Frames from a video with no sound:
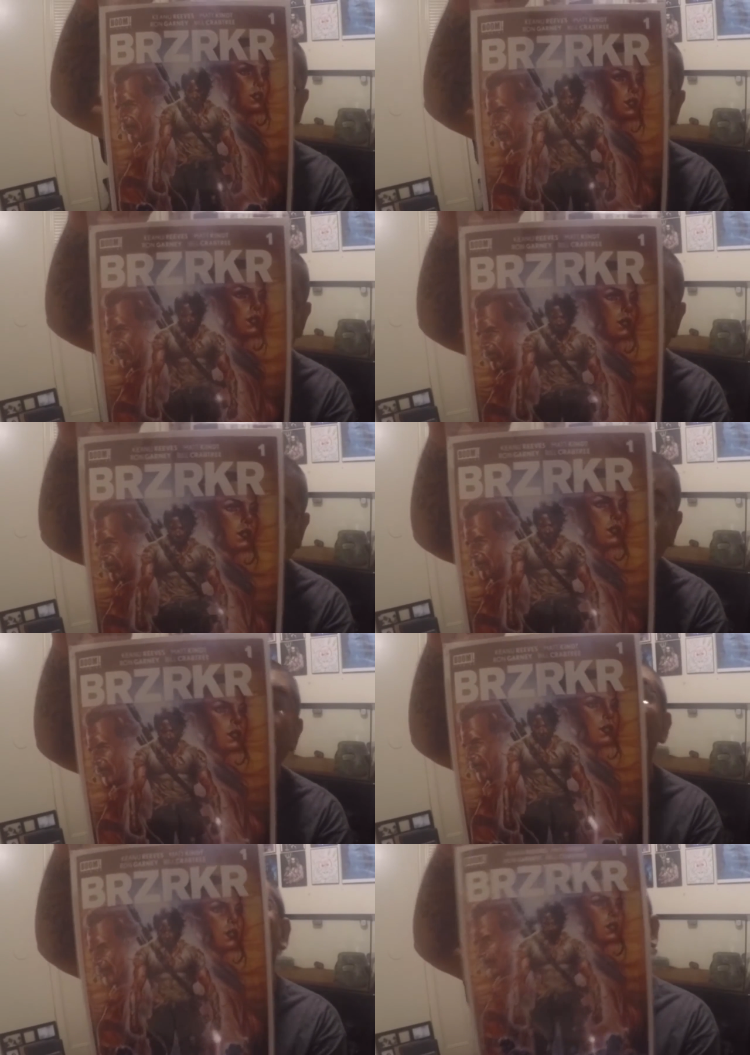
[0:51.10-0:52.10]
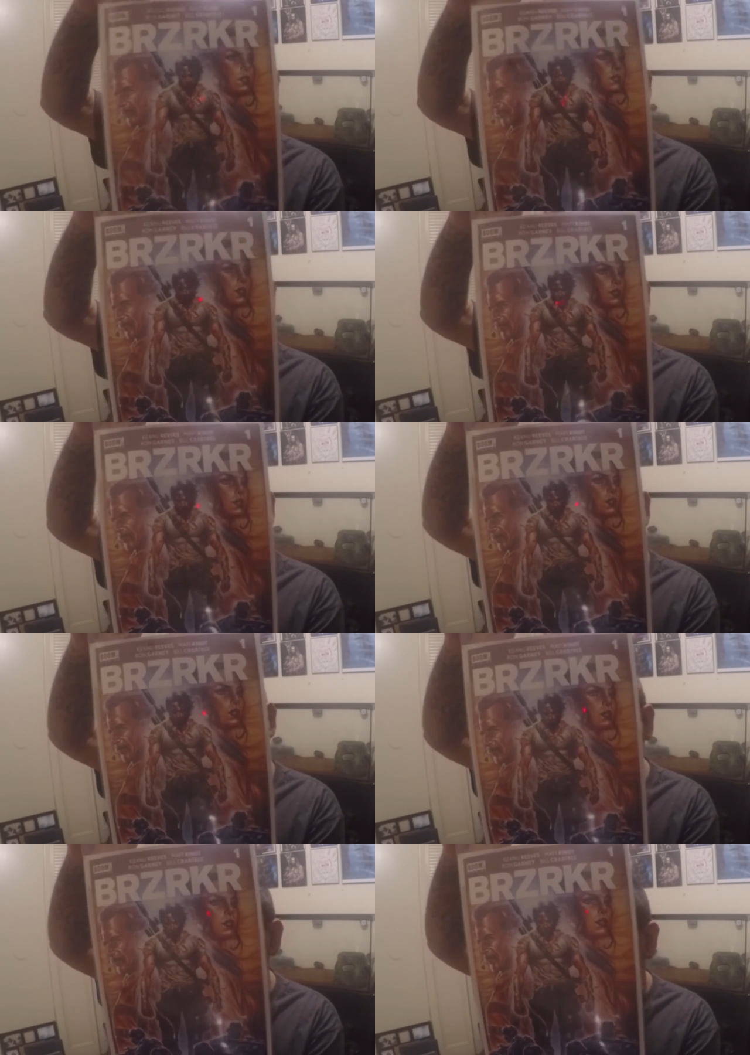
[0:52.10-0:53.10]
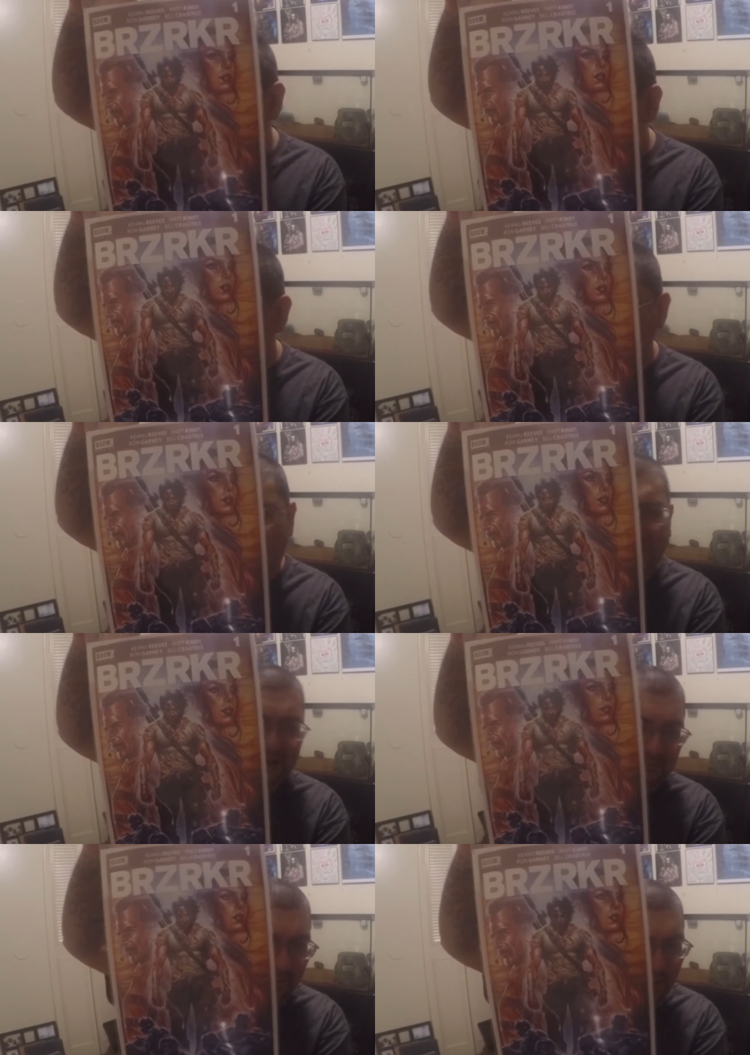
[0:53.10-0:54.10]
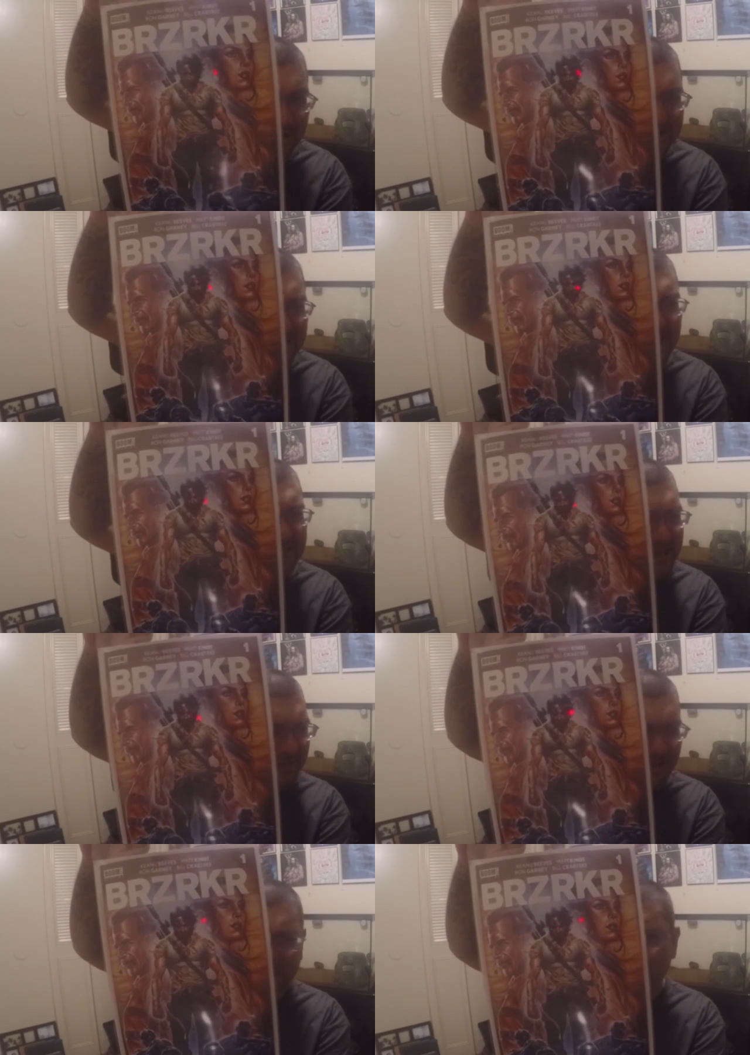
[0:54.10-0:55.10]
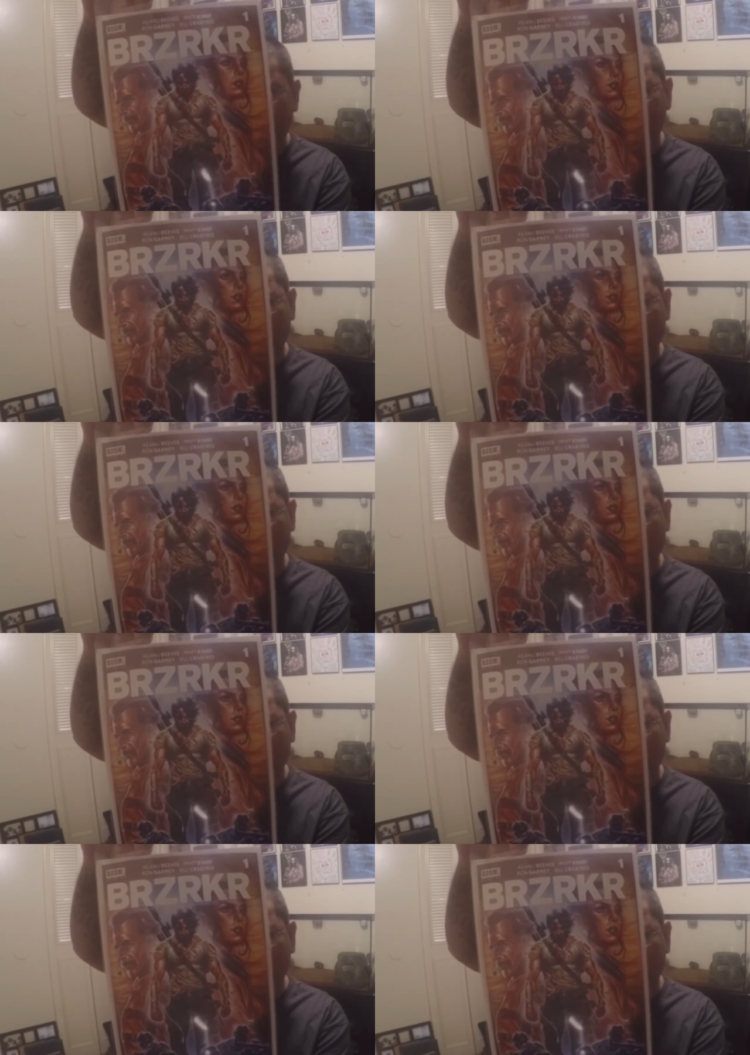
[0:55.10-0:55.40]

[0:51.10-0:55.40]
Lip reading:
No face is visible, so there are no lips to read.